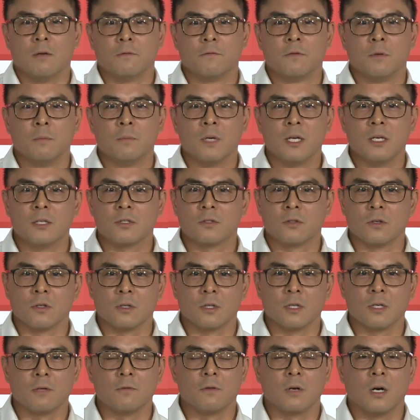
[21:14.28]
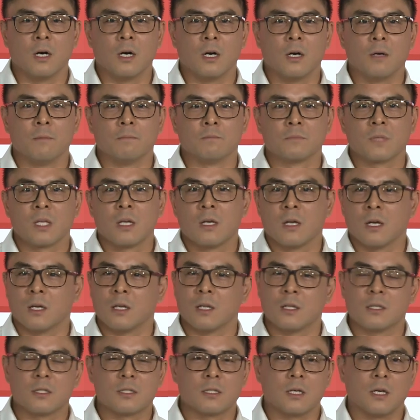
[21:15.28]
For me, certainly,
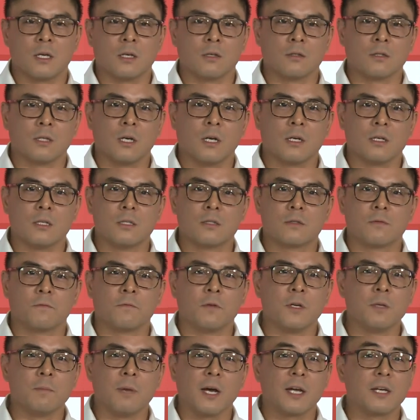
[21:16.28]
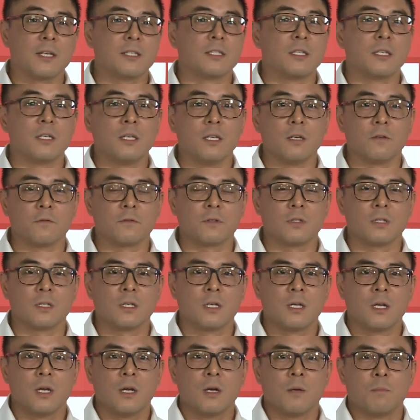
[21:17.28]
another saying on that is feedback is a gift,
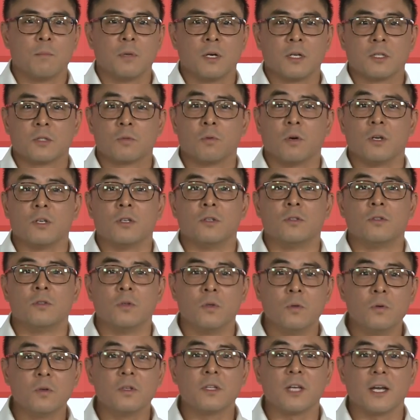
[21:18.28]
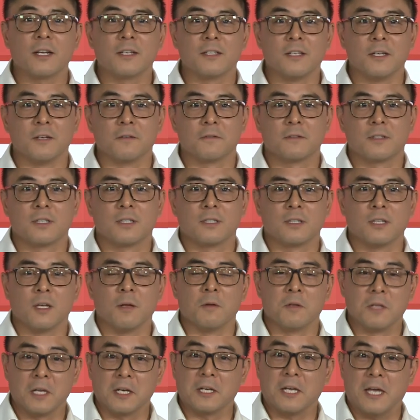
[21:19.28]
but it's what you do with that gift
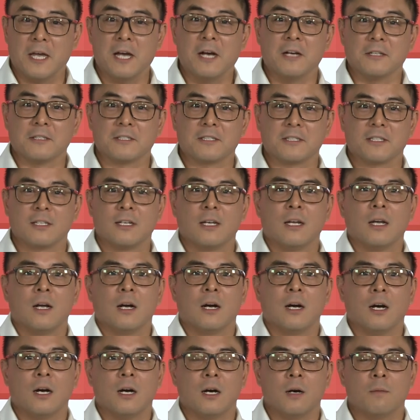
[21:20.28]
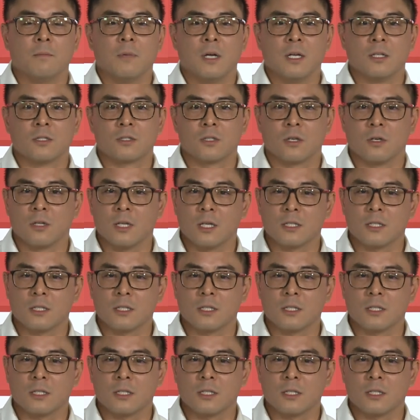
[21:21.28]
that counts. Yeah. And so